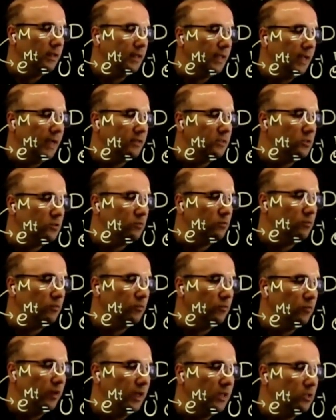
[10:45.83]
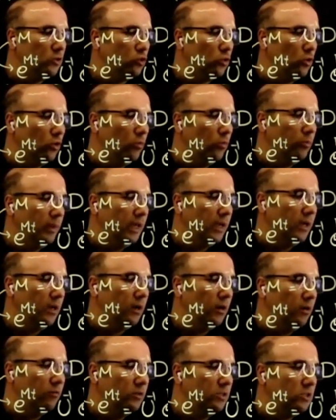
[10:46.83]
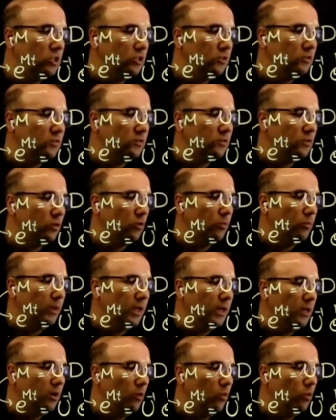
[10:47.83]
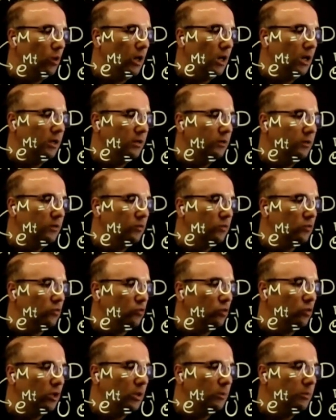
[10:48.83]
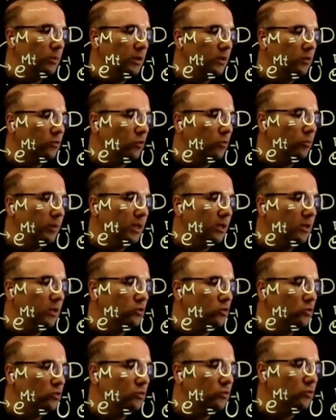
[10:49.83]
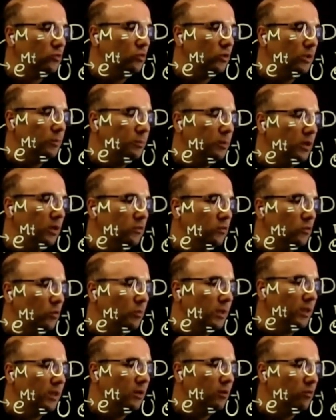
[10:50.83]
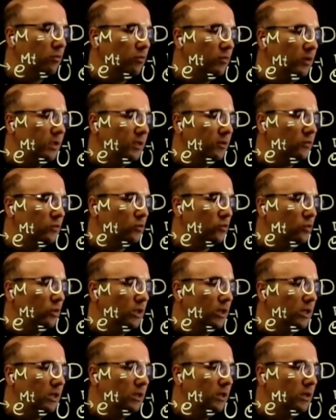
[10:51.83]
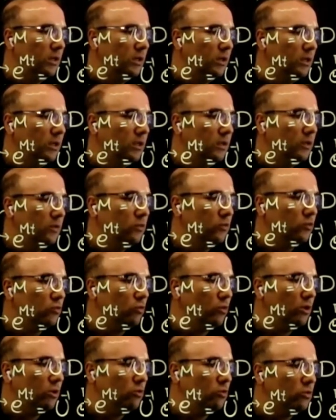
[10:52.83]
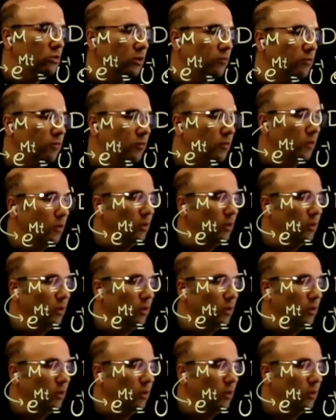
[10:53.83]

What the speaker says: that vector omega, which is omega 1 square plus omega 2 square plus omega 3 square root of